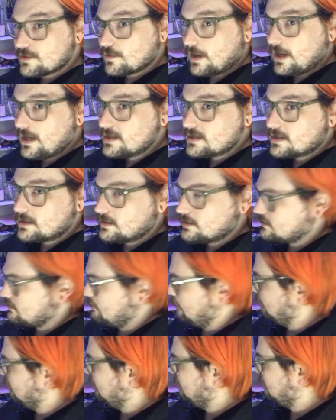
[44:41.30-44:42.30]
twice, and it's
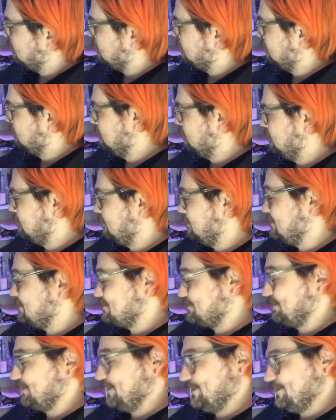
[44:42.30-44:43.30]
really gonna
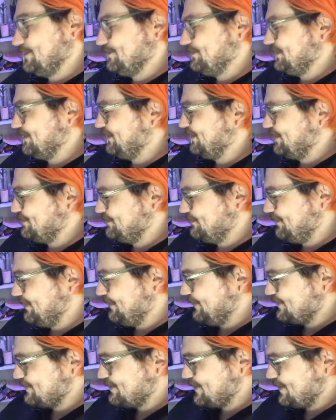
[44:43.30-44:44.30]
fuck it up. It may
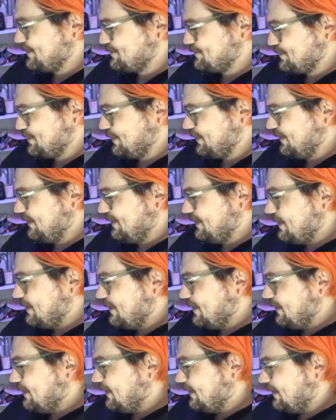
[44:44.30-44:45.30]
look like shit.
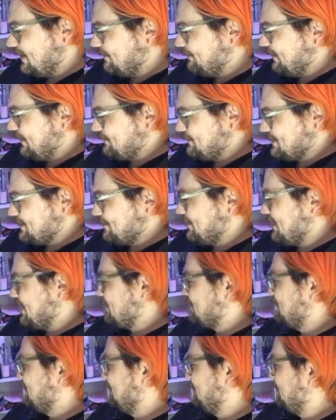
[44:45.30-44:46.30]
I may have to go
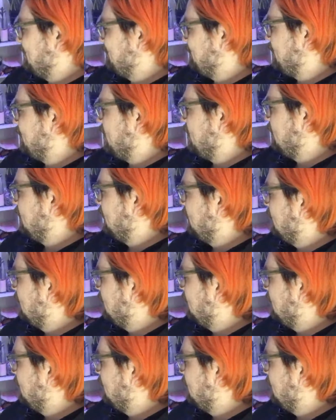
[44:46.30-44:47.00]
back to it, but